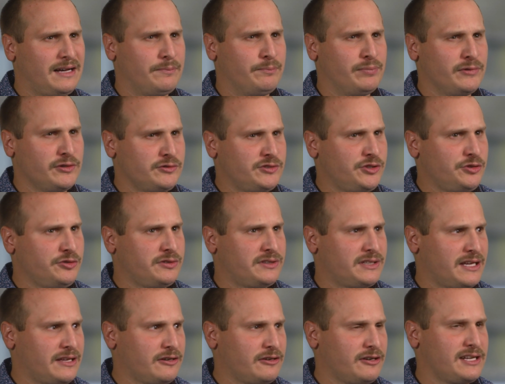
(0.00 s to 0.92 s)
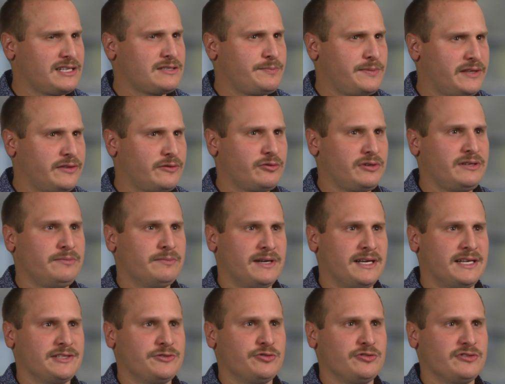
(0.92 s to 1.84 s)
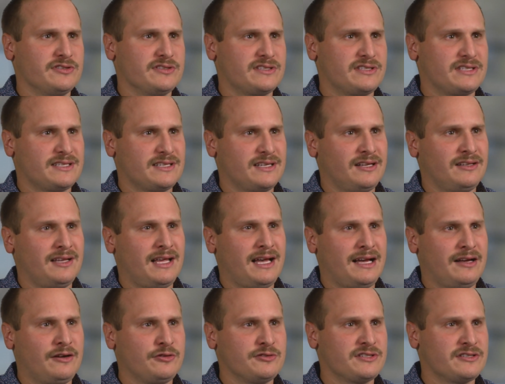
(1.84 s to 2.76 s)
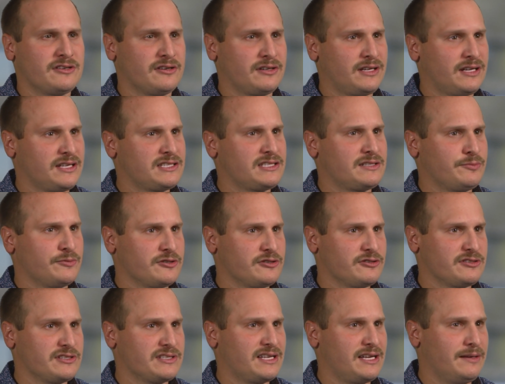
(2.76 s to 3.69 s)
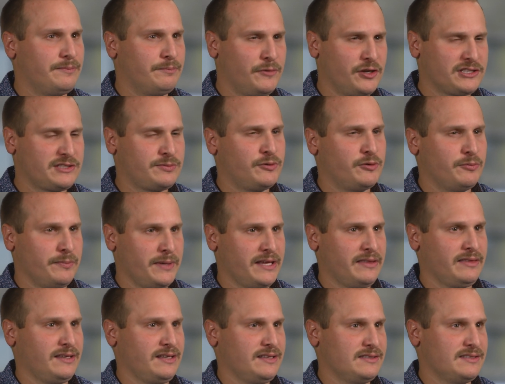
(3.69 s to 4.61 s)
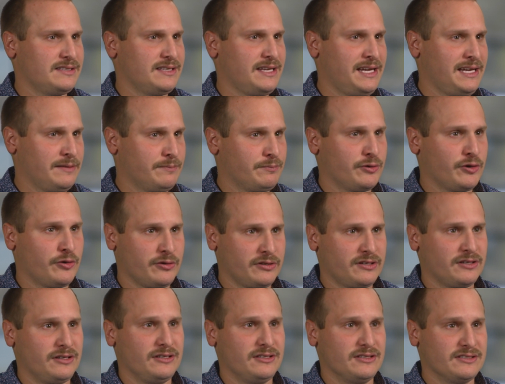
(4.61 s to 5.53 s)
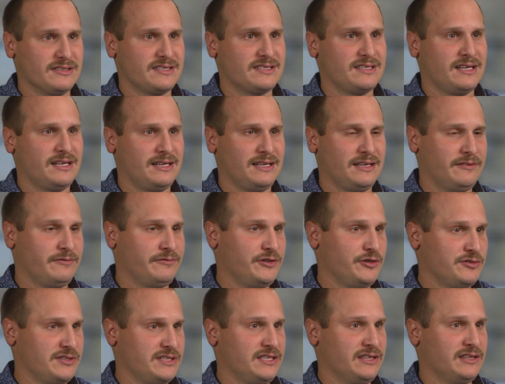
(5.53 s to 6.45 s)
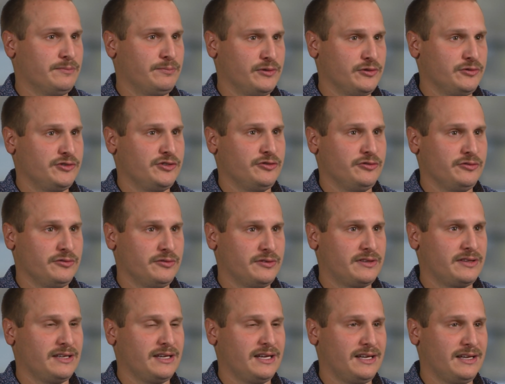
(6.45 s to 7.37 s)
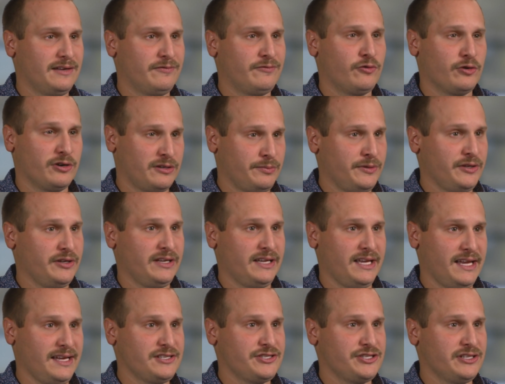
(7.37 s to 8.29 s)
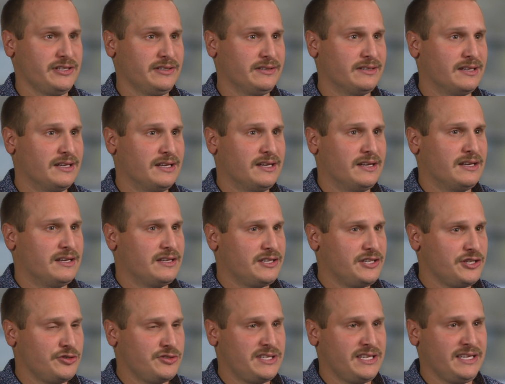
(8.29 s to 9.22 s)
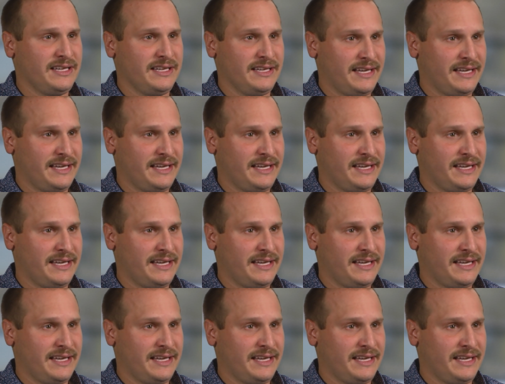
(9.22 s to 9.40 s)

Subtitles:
Bluetooth on our XBee3 modules allows our customers multiple methods and protocols of using the Bluetooth for communication. Using